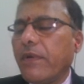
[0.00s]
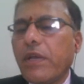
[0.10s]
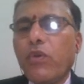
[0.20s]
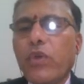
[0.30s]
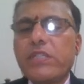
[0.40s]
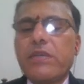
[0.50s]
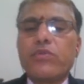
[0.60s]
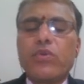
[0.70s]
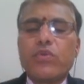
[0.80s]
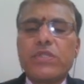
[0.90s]
Even now you can
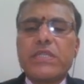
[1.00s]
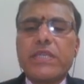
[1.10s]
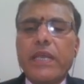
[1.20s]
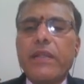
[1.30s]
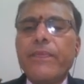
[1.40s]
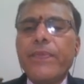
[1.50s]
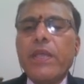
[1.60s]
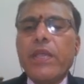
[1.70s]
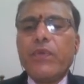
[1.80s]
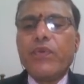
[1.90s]
substitute 269
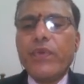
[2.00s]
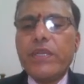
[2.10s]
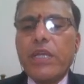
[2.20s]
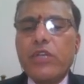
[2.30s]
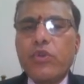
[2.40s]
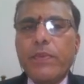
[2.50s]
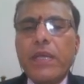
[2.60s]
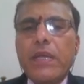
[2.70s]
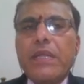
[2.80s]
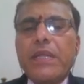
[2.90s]
if you wish,
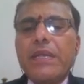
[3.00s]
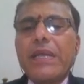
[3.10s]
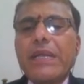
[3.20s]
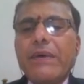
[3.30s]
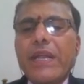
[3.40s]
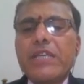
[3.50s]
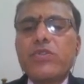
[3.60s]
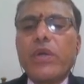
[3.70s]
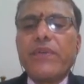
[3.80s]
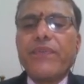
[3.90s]
assuming the clear cover as
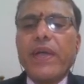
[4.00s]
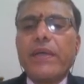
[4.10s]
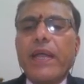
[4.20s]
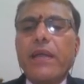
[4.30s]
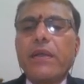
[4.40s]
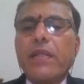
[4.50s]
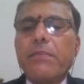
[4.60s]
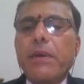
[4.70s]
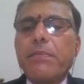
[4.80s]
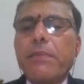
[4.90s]
25, right? That
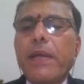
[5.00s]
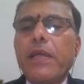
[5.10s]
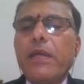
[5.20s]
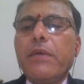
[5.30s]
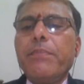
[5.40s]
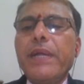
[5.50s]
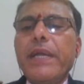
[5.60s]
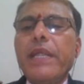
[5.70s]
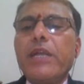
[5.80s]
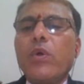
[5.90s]
multiplied by
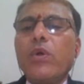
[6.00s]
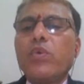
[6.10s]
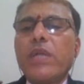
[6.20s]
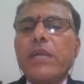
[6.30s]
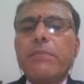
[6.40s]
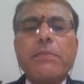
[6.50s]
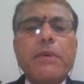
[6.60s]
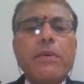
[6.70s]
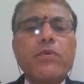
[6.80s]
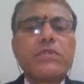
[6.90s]
BD 230
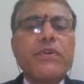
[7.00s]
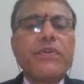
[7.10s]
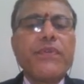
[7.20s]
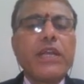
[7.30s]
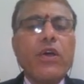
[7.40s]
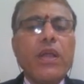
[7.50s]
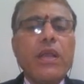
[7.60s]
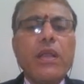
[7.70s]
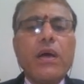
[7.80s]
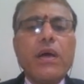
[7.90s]
multiplied by 275.
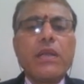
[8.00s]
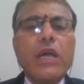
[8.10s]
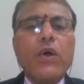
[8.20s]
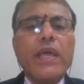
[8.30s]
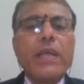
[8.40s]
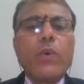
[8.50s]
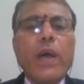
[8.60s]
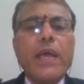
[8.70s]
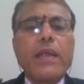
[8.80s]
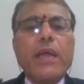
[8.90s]
Now I
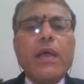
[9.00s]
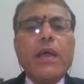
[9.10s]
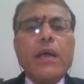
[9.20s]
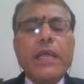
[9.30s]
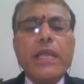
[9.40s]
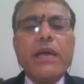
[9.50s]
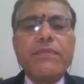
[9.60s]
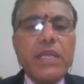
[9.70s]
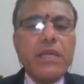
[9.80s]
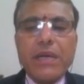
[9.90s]
require area
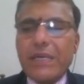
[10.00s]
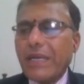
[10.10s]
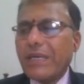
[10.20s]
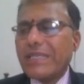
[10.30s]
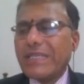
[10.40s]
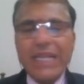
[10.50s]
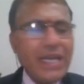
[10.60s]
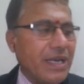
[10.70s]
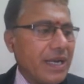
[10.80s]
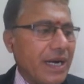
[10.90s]
of the
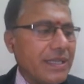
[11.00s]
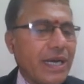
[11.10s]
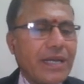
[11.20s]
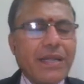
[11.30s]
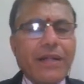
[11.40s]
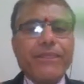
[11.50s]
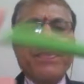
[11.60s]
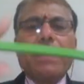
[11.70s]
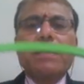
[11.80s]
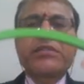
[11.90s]
steel at that
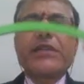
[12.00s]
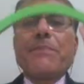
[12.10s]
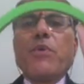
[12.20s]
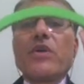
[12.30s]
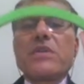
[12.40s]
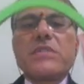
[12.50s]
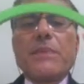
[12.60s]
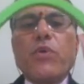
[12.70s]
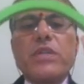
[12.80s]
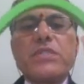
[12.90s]

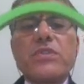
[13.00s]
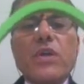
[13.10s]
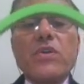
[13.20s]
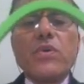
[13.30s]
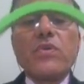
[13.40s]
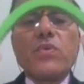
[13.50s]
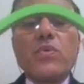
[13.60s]
support is equal to